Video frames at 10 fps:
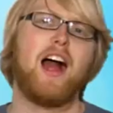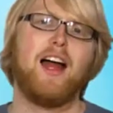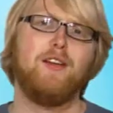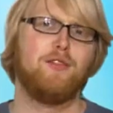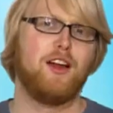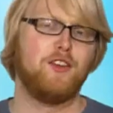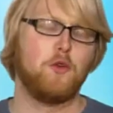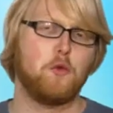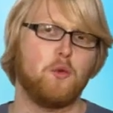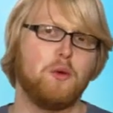I find
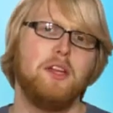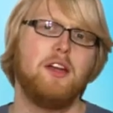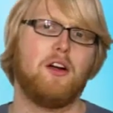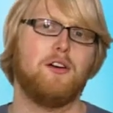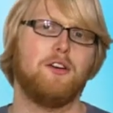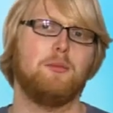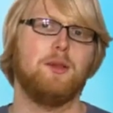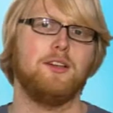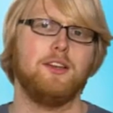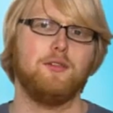really hard to
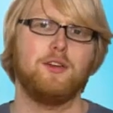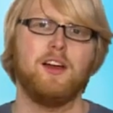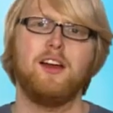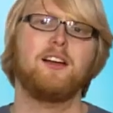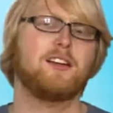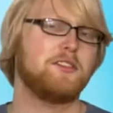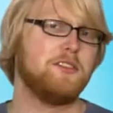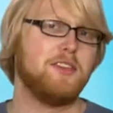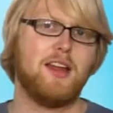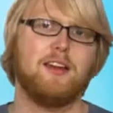believe because
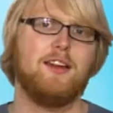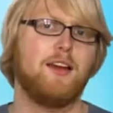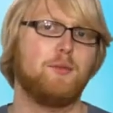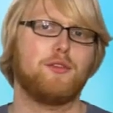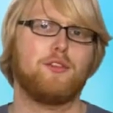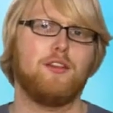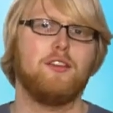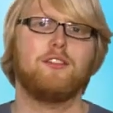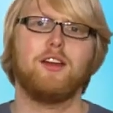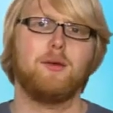99% of
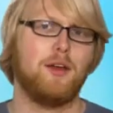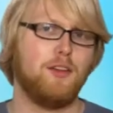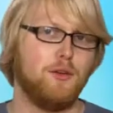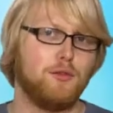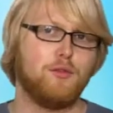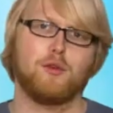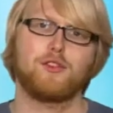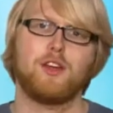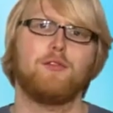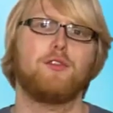the time I use
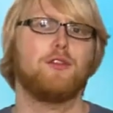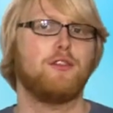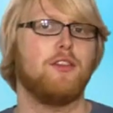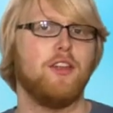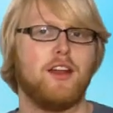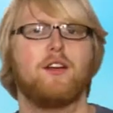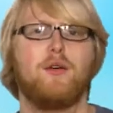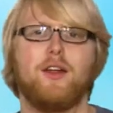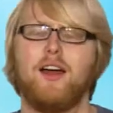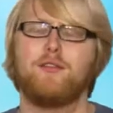Photoshop first and then I
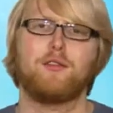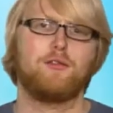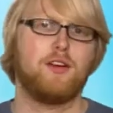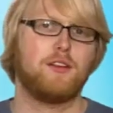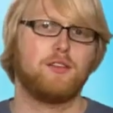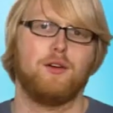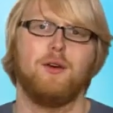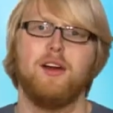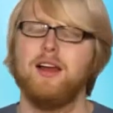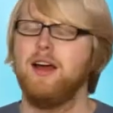go into After Effects.
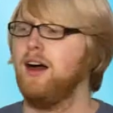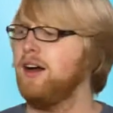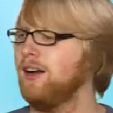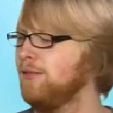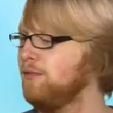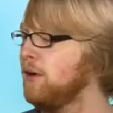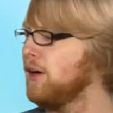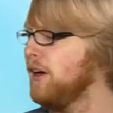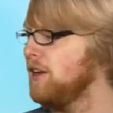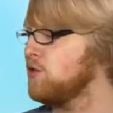So
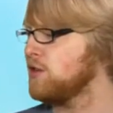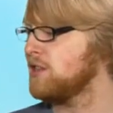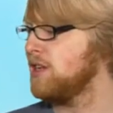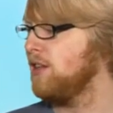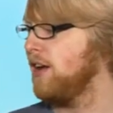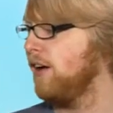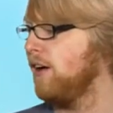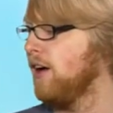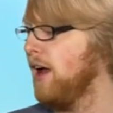very interesting there.